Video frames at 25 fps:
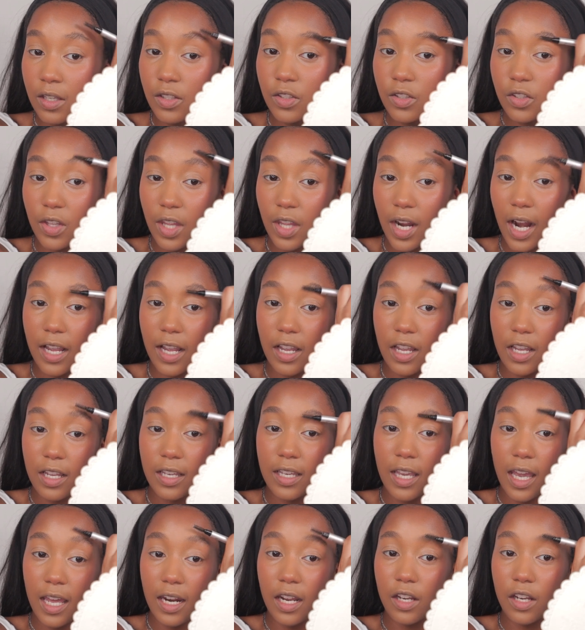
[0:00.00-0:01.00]
so that I
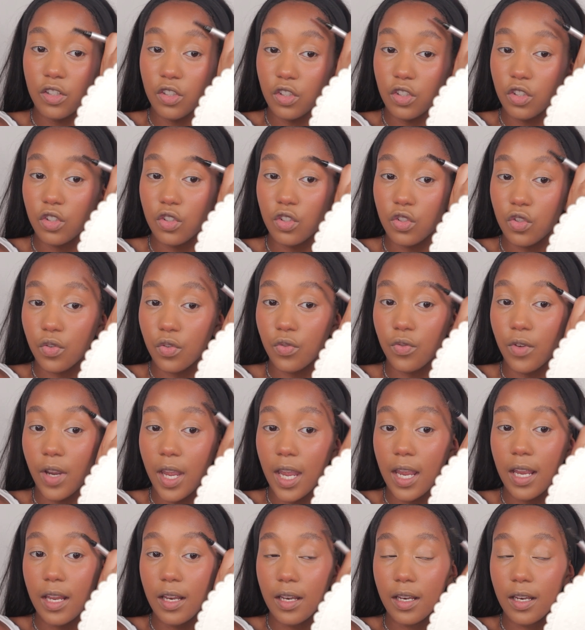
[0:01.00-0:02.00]
could get a
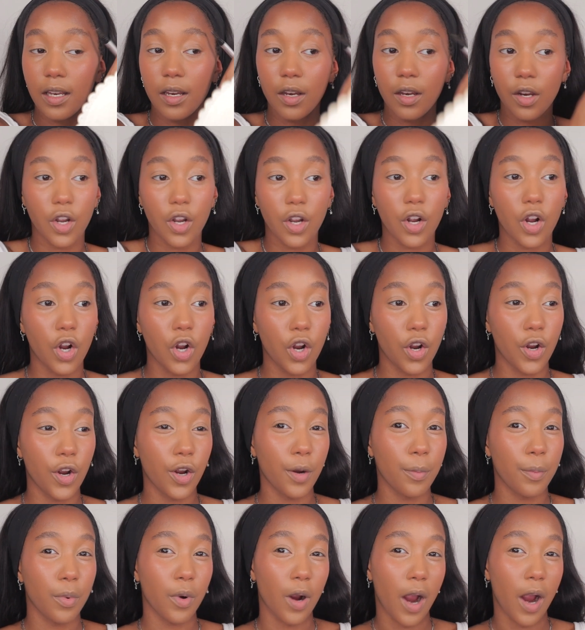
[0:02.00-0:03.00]
straight
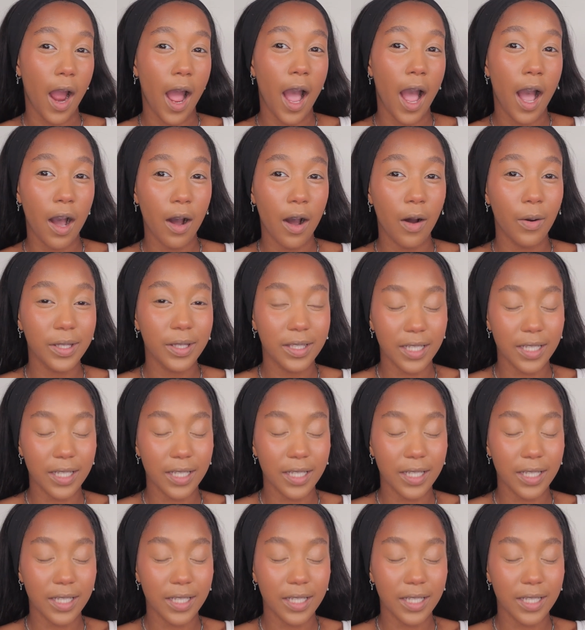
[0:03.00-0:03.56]
brow.